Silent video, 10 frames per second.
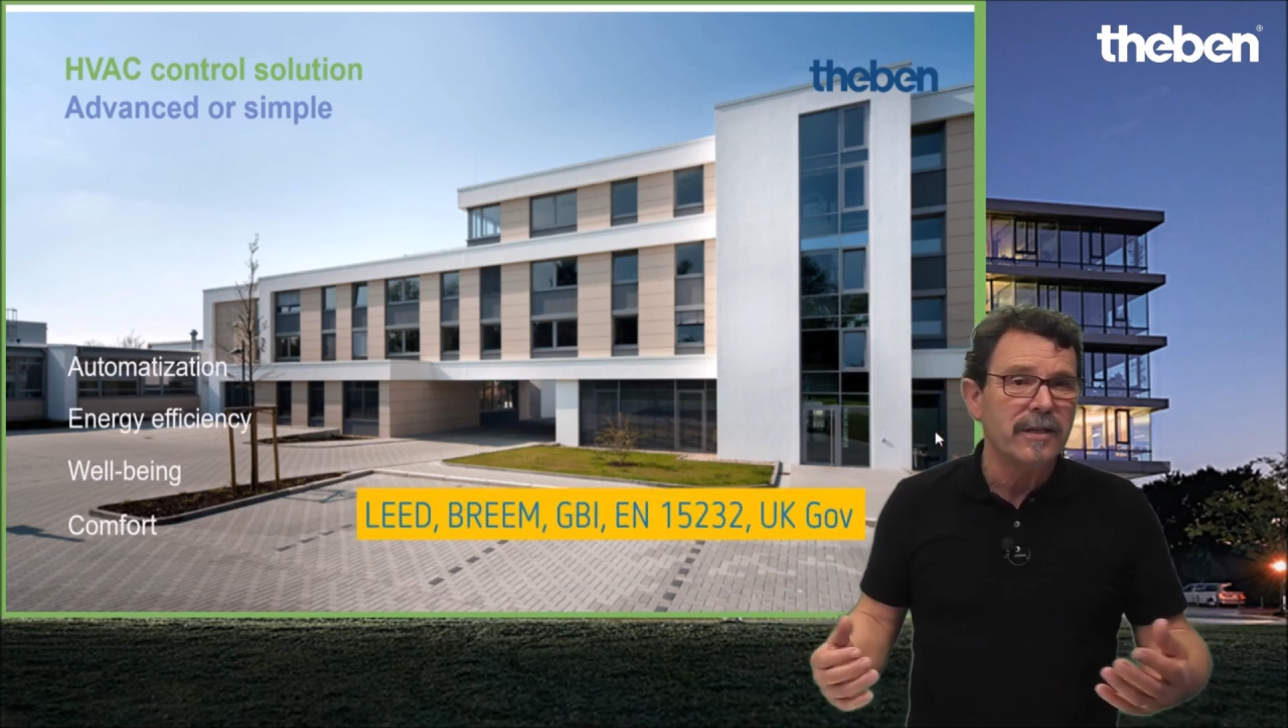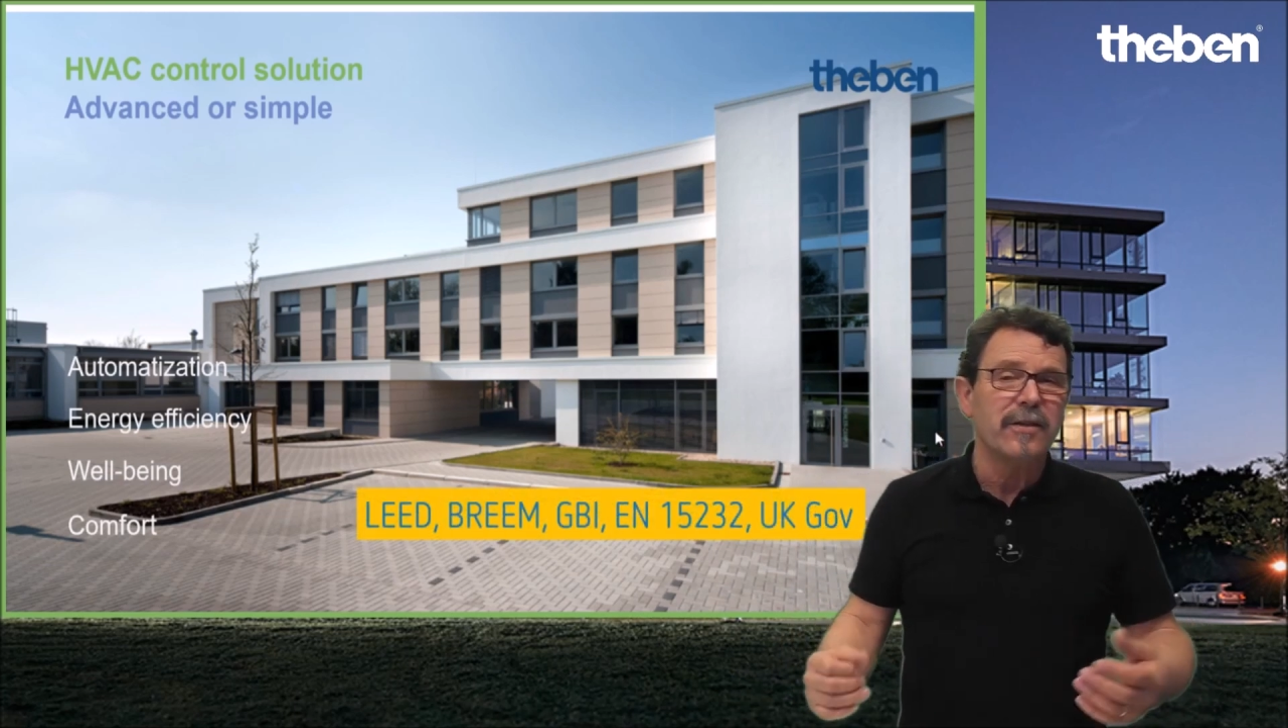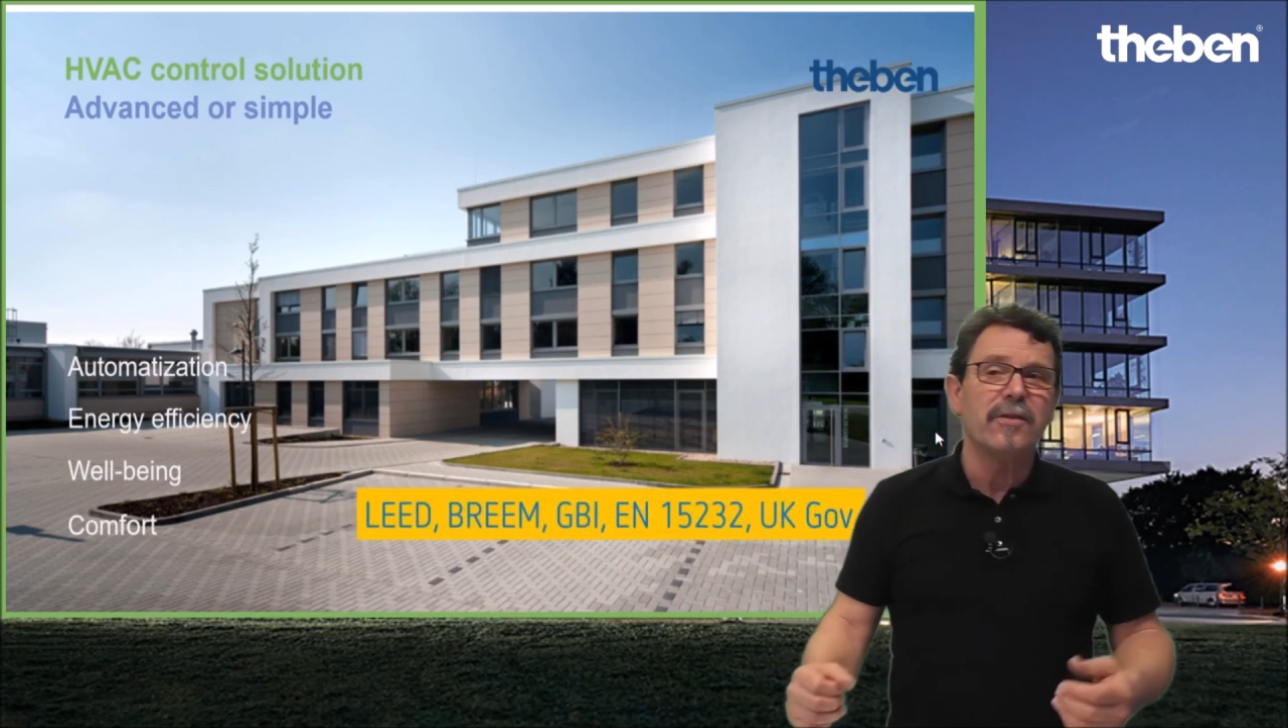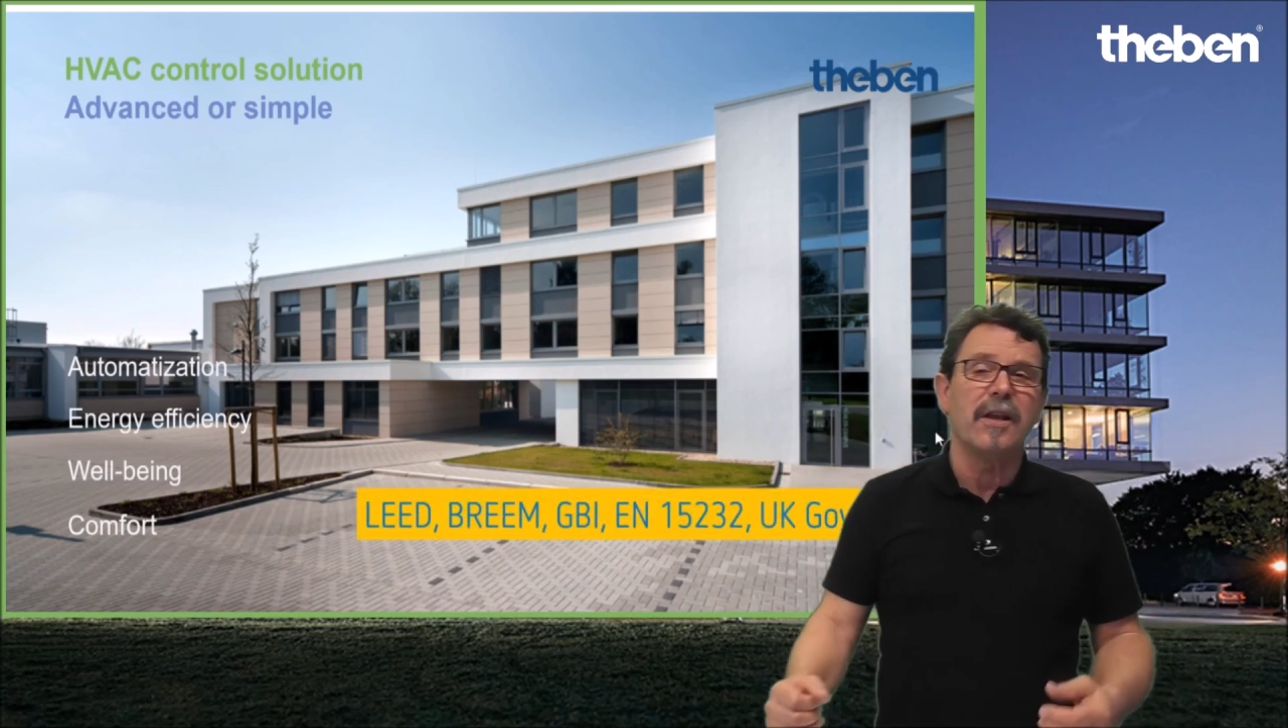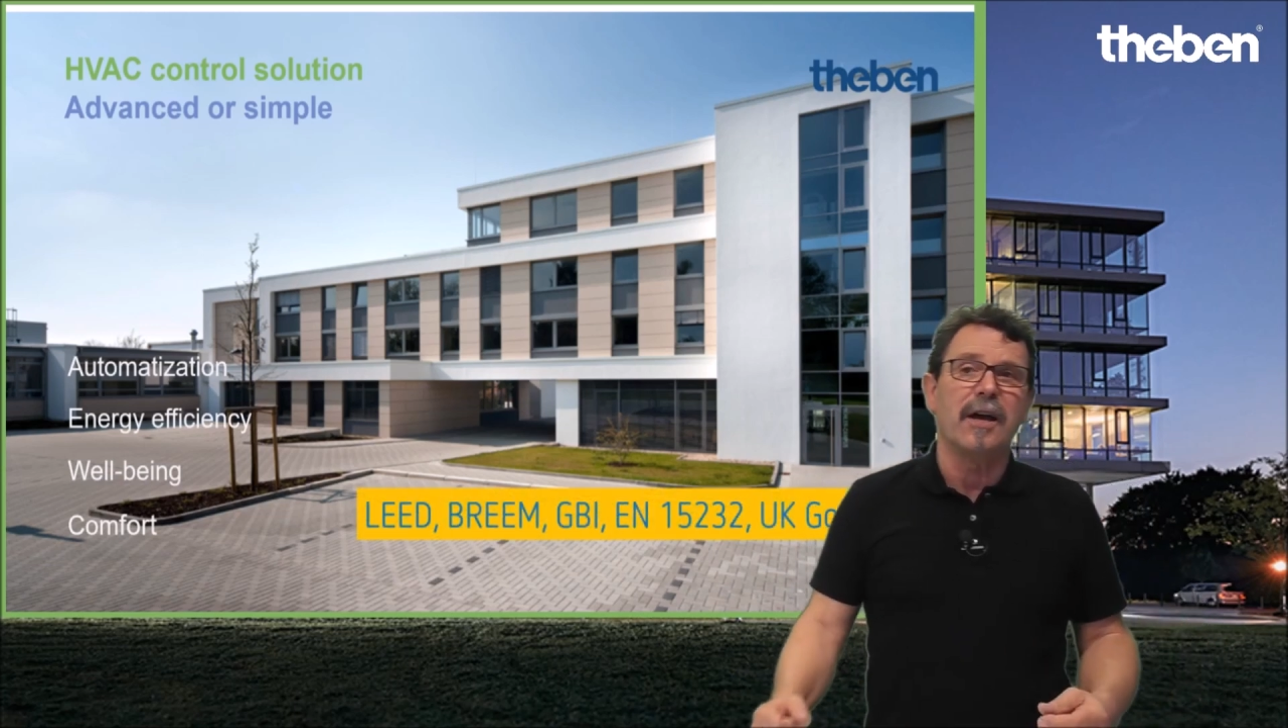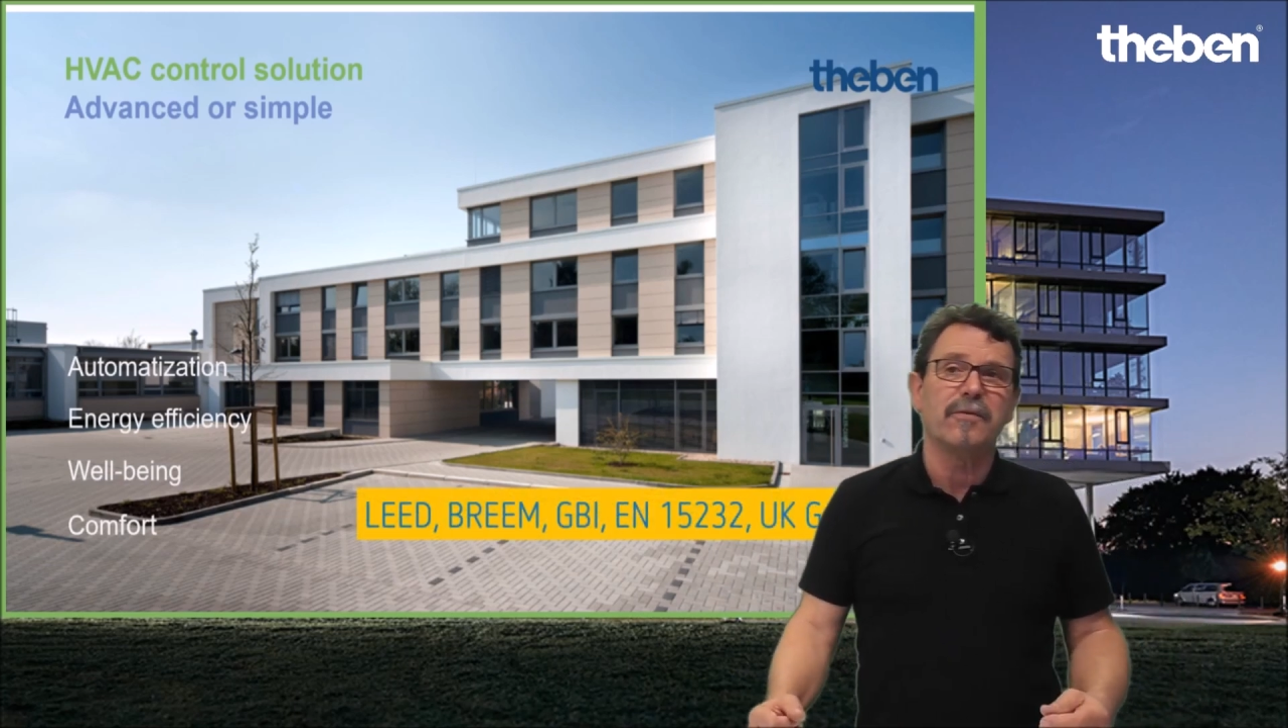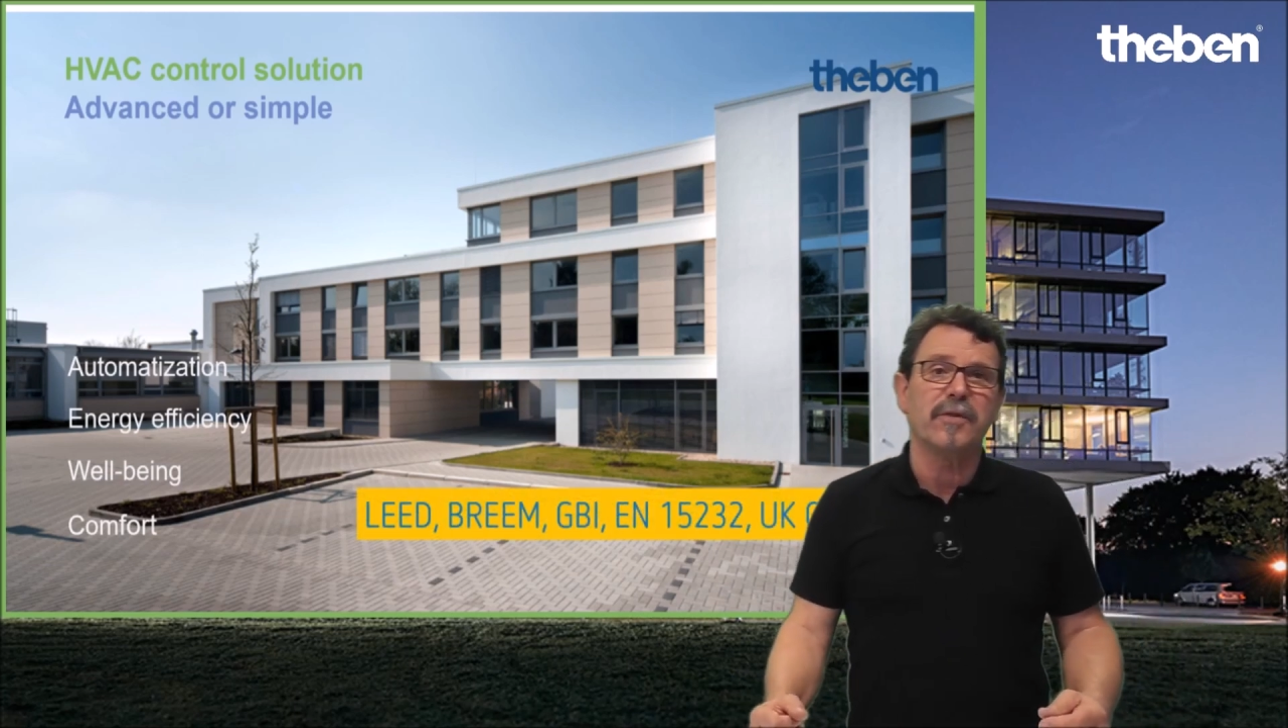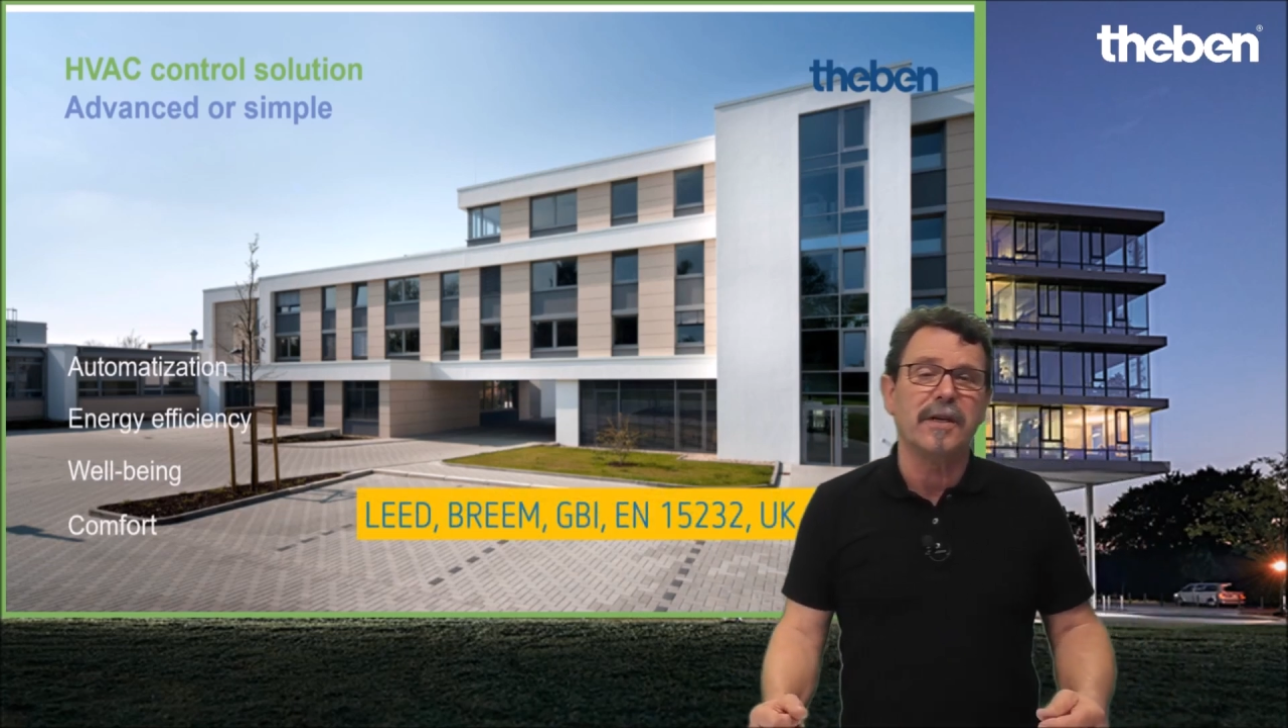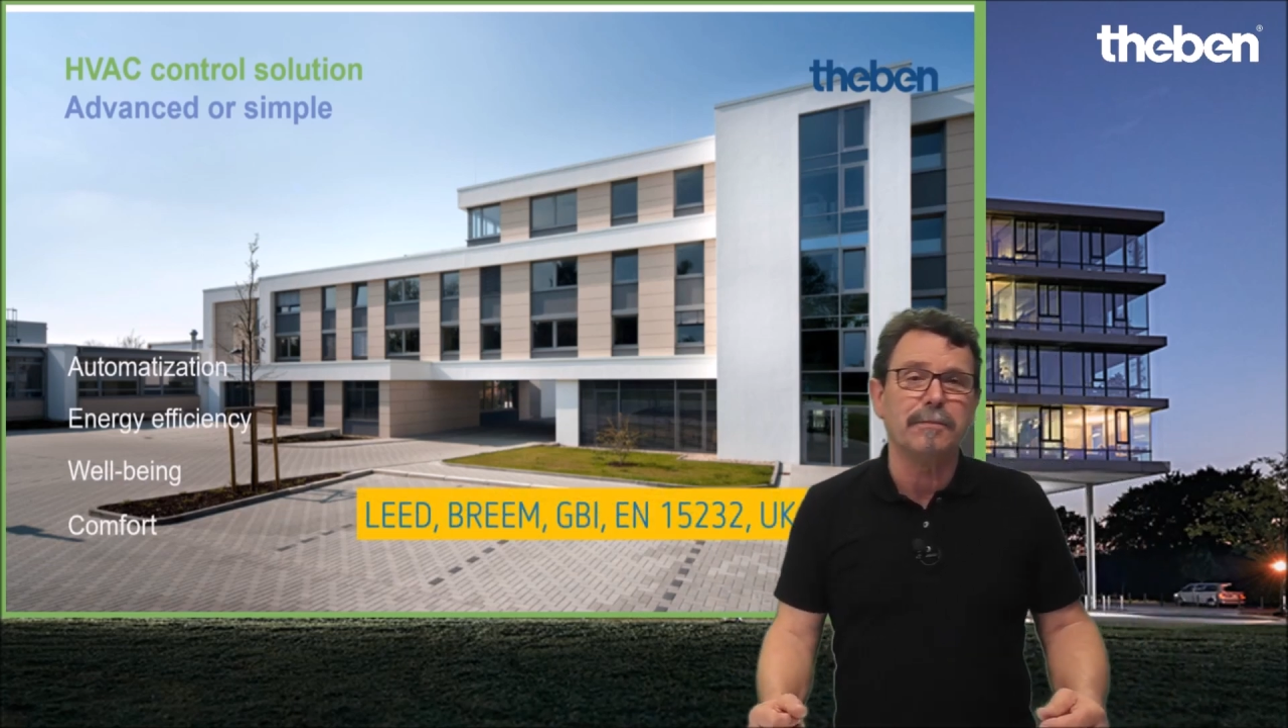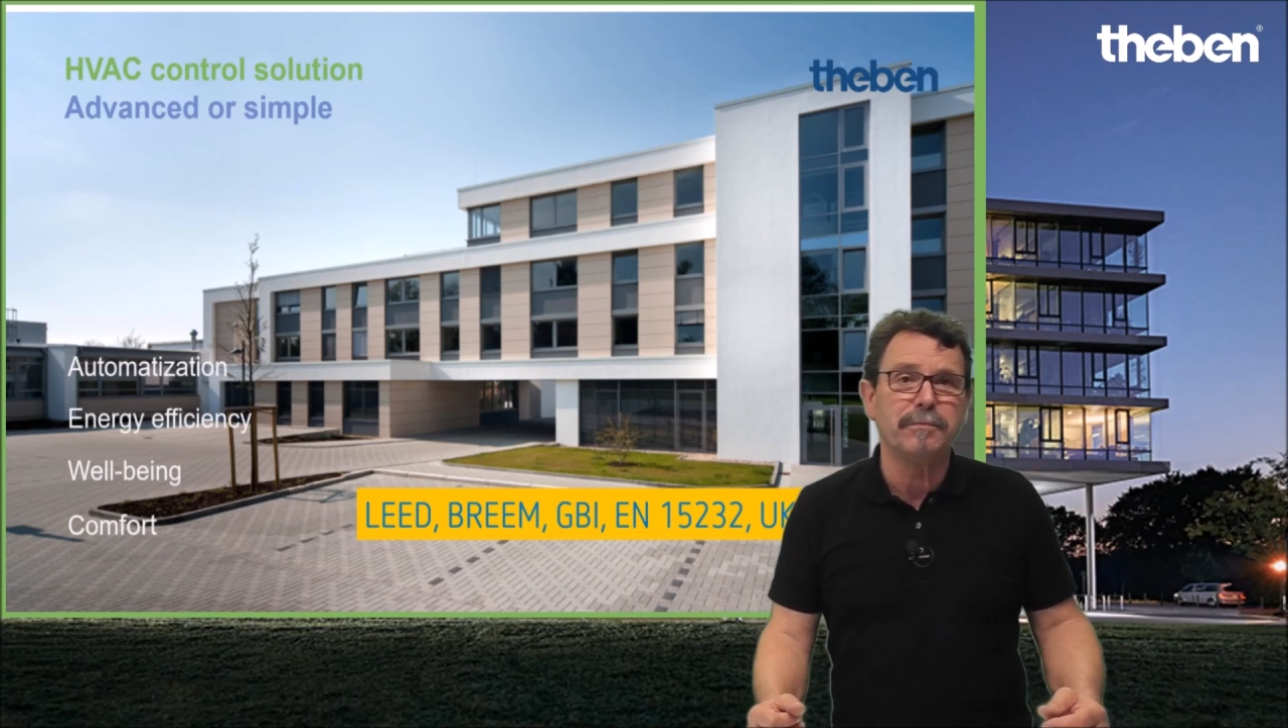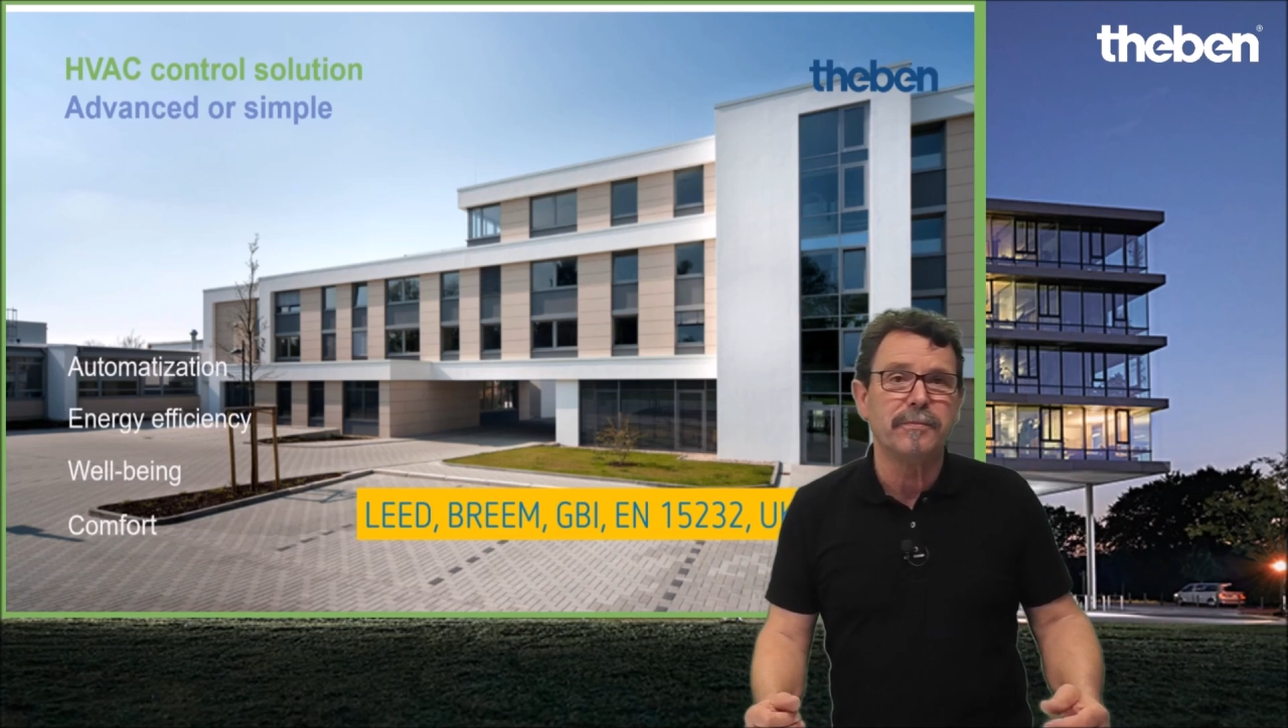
the lifetime